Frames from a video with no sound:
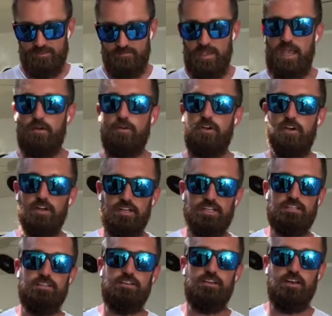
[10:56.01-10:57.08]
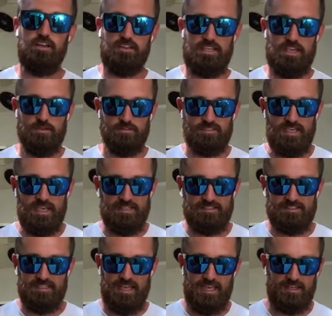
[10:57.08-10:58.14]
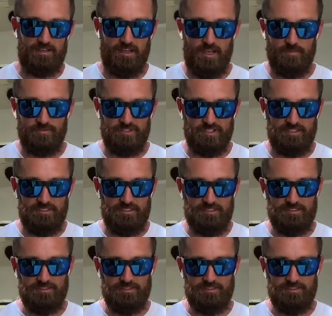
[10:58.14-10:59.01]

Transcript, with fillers: power awning on the outside is an added option.